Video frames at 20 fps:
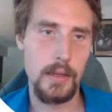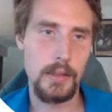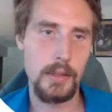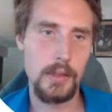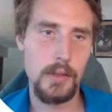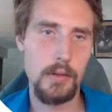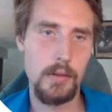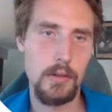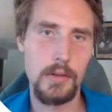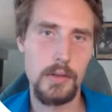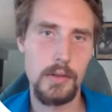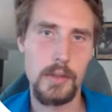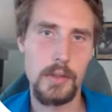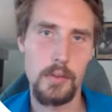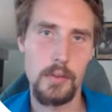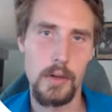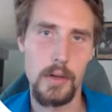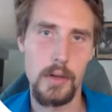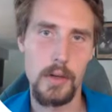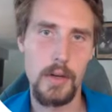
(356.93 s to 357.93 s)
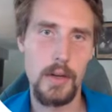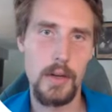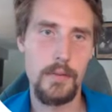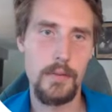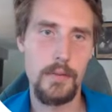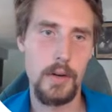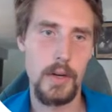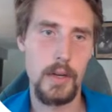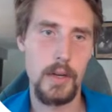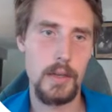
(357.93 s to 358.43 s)
the chosen word
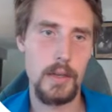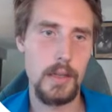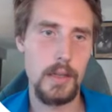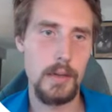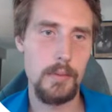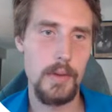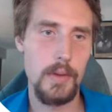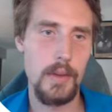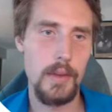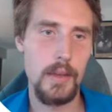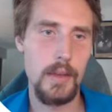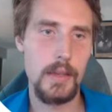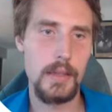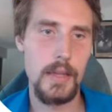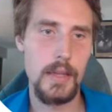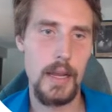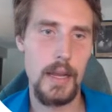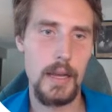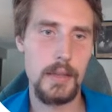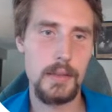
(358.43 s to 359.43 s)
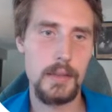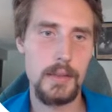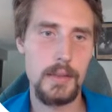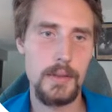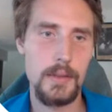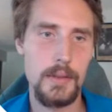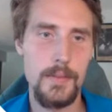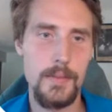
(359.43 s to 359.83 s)
vertically within the text.